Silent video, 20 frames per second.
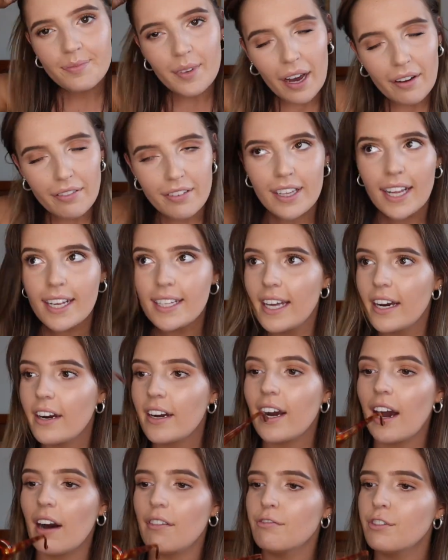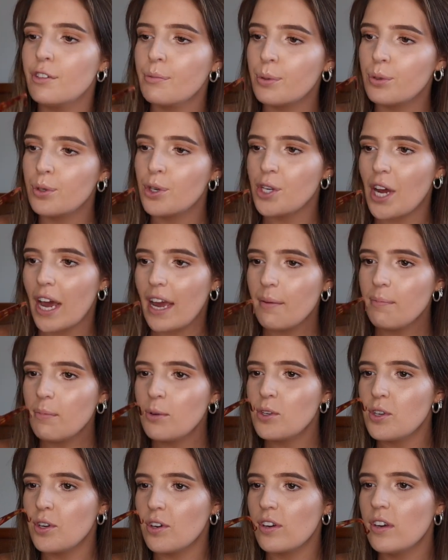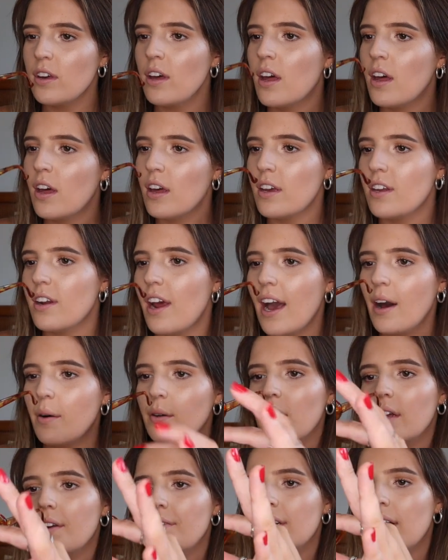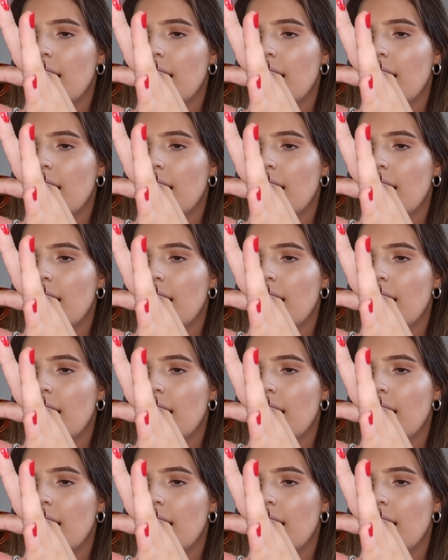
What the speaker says: But I feel like they're a comfortable shape too. You know how a lot of